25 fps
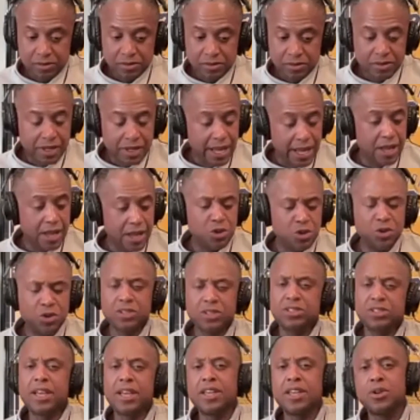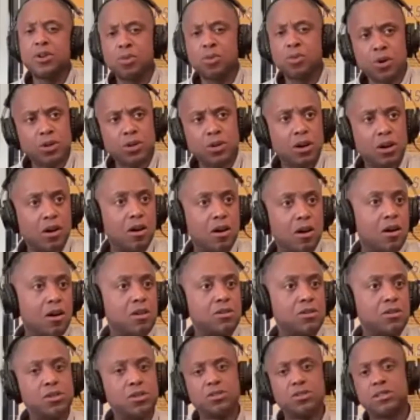yeah, you can say you worked
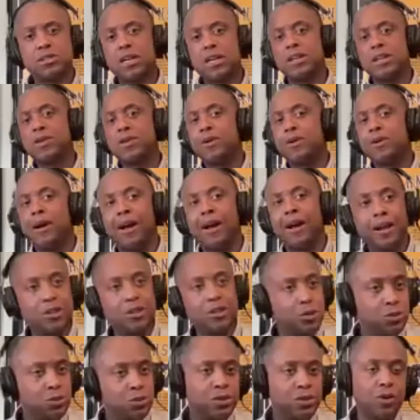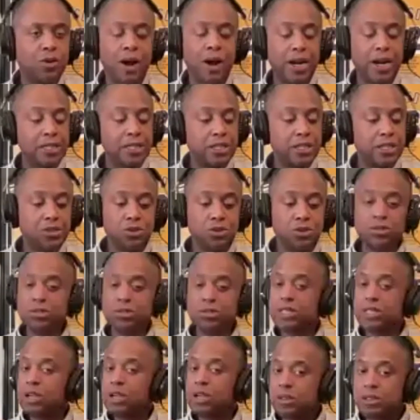hard, you can say you were grinding, you can
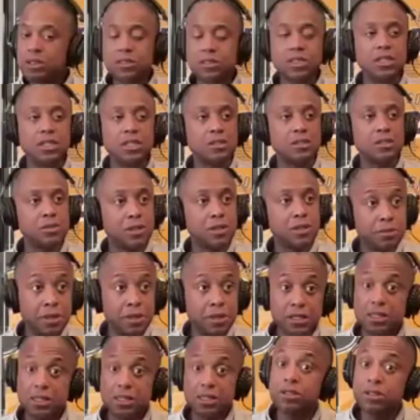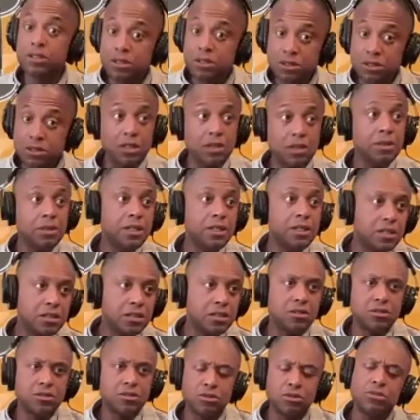say all these things, but let me tell you
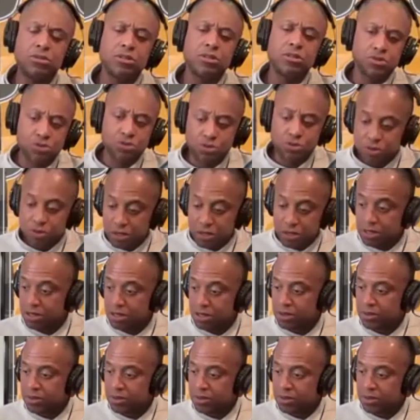the truth here.